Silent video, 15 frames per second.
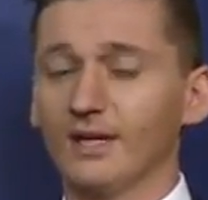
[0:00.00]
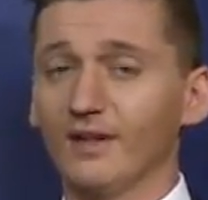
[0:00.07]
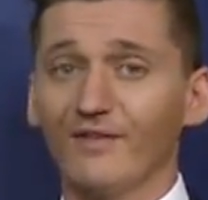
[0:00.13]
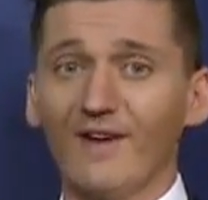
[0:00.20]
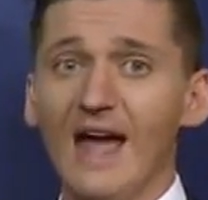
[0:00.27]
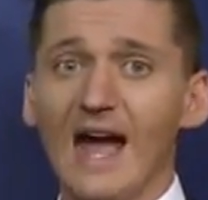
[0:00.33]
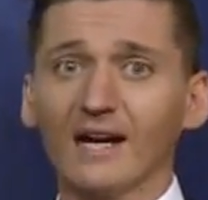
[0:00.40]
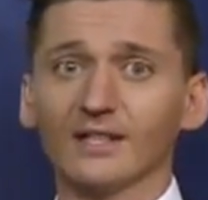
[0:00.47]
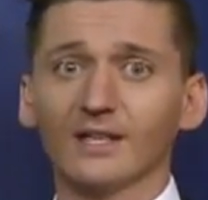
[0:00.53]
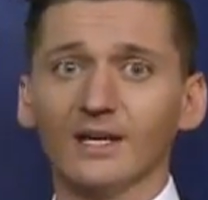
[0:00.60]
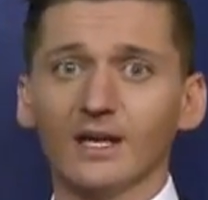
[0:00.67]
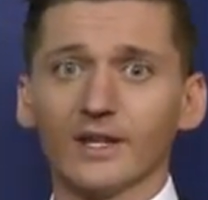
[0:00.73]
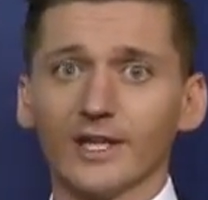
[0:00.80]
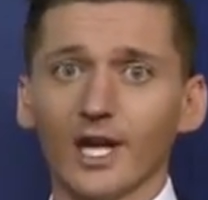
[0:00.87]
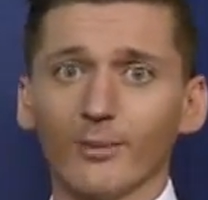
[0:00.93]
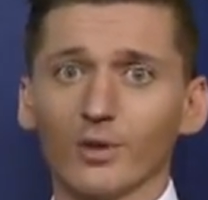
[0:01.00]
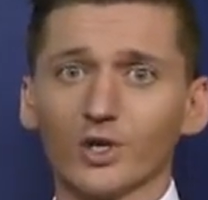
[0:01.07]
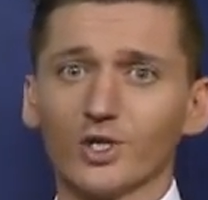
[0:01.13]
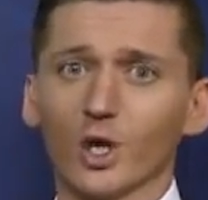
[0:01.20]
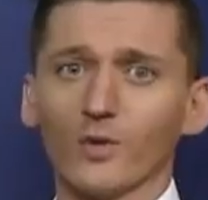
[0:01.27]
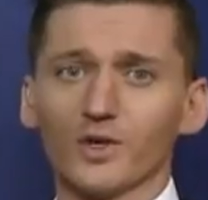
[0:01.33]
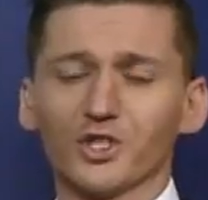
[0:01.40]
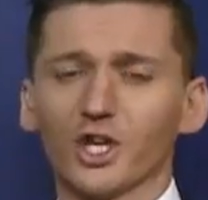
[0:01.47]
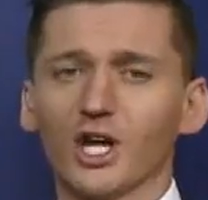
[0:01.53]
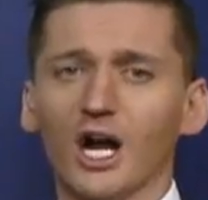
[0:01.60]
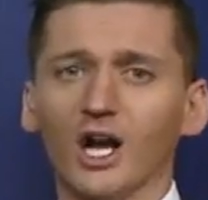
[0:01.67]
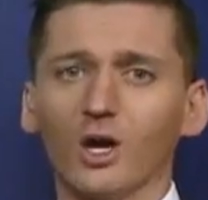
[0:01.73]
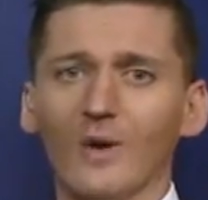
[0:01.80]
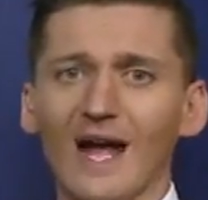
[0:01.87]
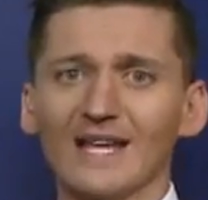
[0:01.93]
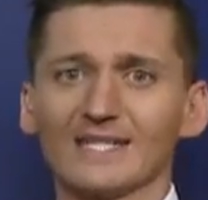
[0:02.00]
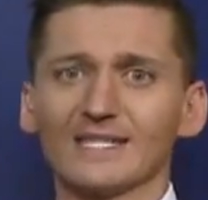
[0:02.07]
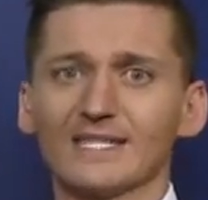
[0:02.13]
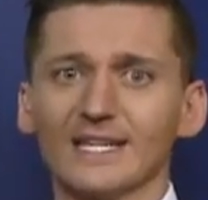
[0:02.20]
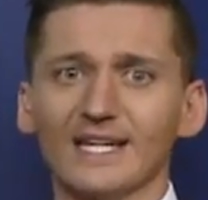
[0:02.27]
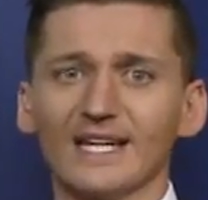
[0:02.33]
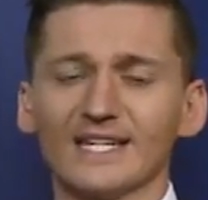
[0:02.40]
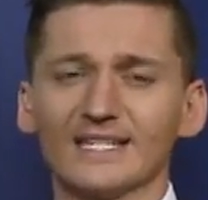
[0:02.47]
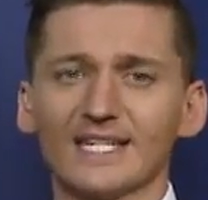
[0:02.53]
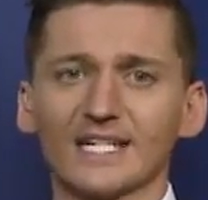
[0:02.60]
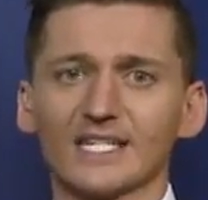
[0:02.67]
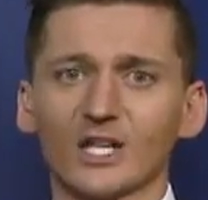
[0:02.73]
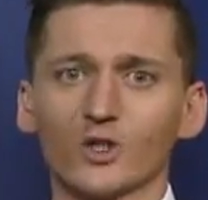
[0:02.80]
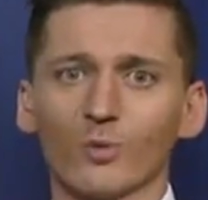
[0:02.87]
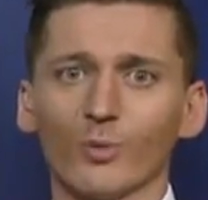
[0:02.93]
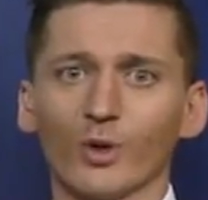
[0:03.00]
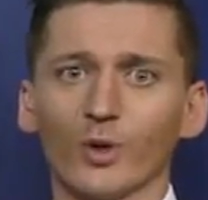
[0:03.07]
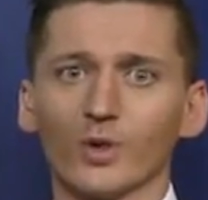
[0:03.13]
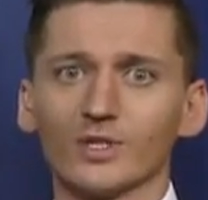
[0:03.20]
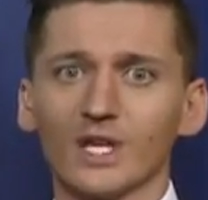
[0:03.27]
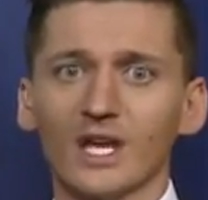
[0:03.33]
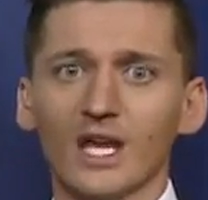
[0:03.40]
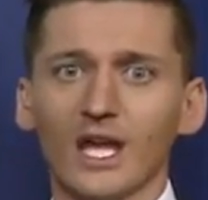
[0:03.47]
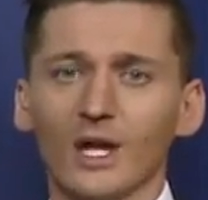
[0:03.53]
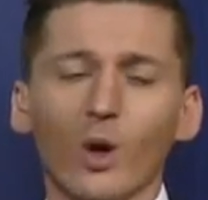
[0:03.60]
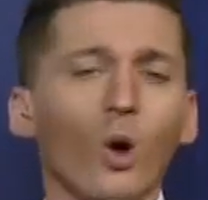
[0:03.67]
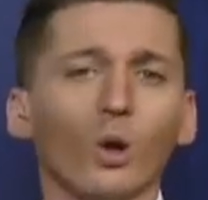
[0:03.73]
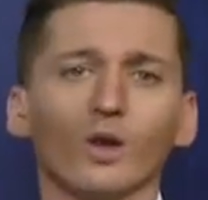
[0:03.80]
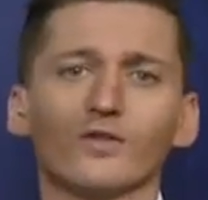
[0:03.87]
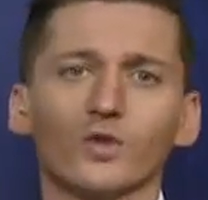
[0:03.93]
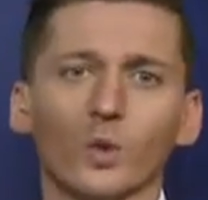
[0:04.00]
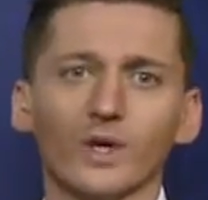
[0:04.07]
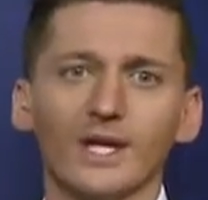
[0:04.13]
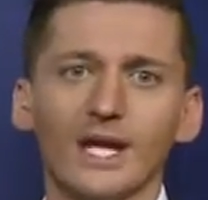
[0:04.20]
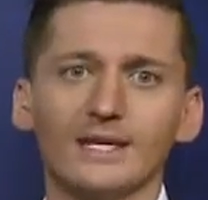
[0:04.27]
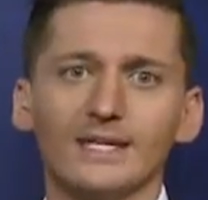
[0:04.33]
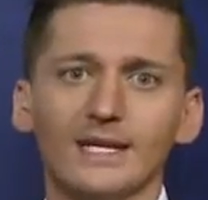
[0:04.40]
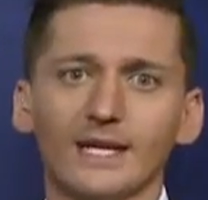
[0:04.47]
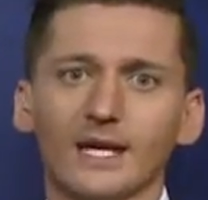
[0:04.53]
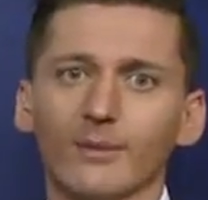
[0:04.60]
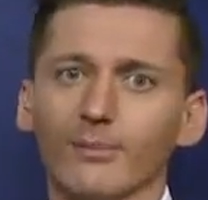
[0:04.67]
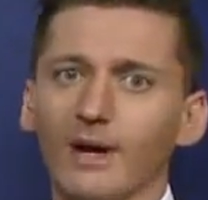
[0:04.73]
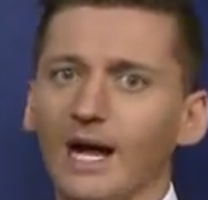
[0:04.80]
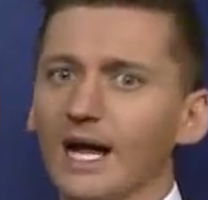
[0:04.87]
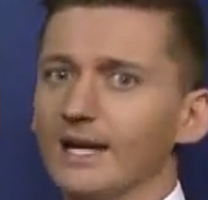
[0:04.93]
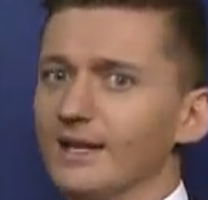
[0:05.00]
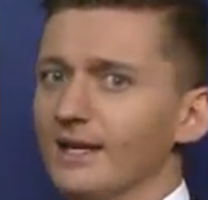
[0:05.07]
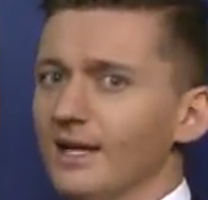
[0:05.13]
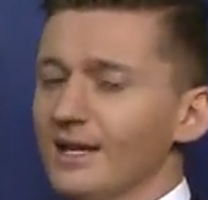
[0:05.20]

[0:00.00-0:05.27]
In fact, the numbers show that Chicago hasn't seen 600 murders in all of 2018 combined.